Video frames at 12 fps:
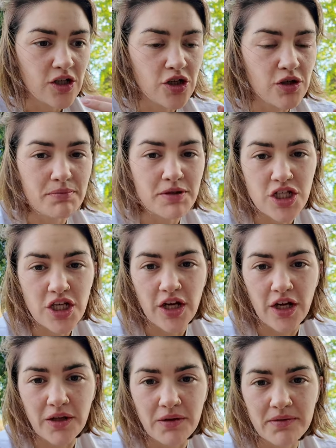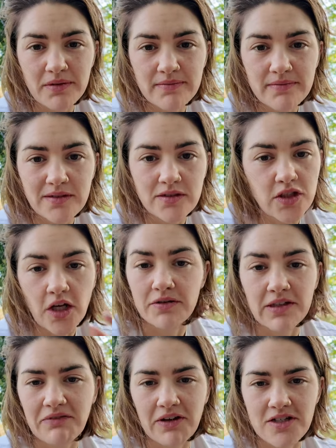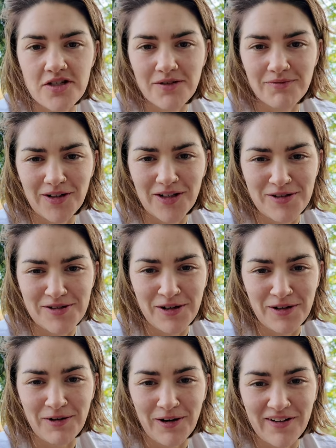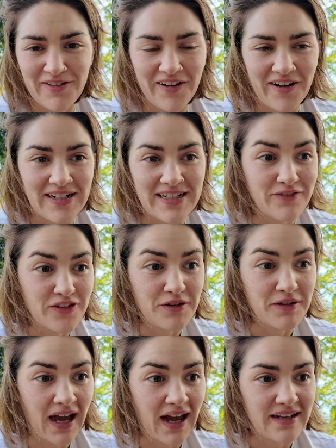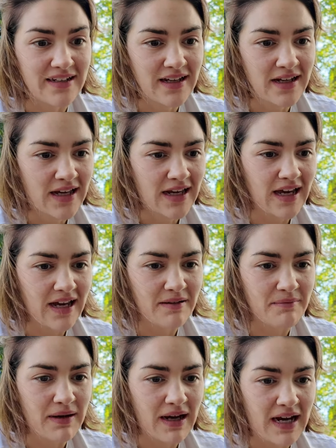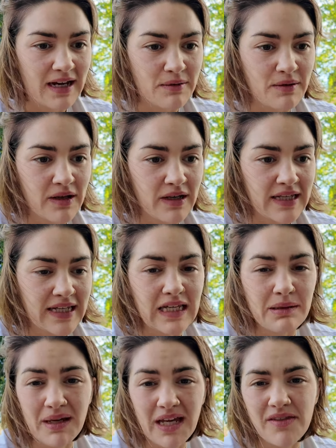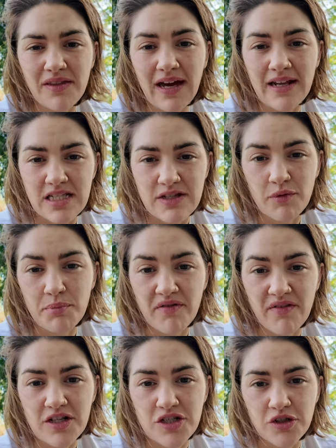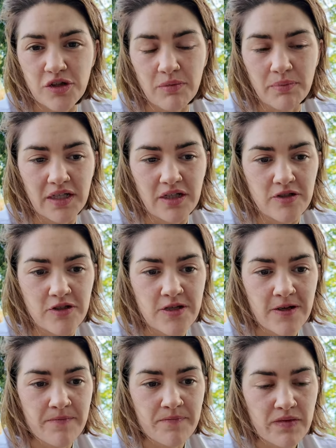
Number two, don't give it to someone who's not qualified if you can, and keep it in the hands of a professional, because